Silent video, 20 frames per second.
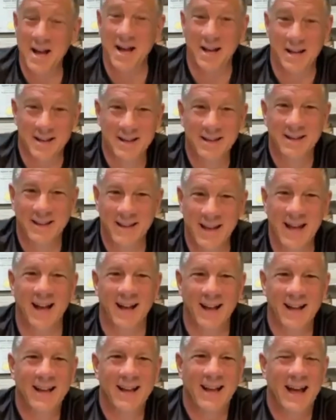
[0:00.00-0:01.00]
Yeah.
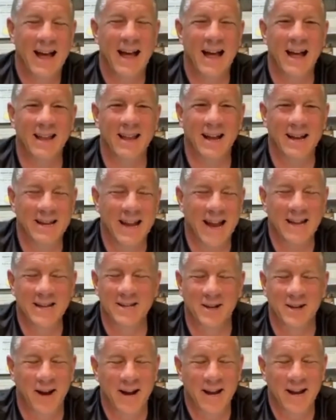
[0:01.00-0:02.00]
I like Dan. He's a
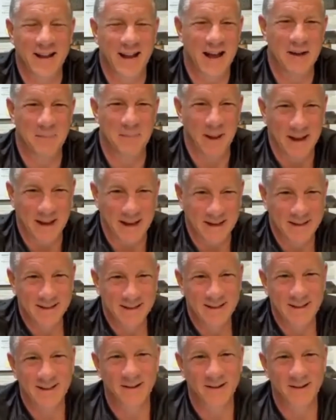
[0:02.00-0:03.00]
great guy, man.
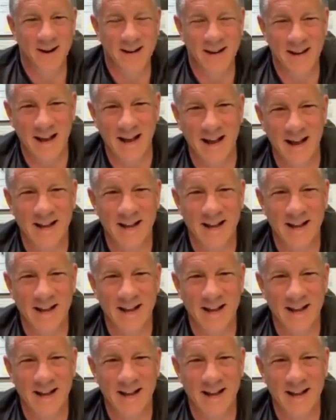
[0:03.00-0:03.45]
Great guy.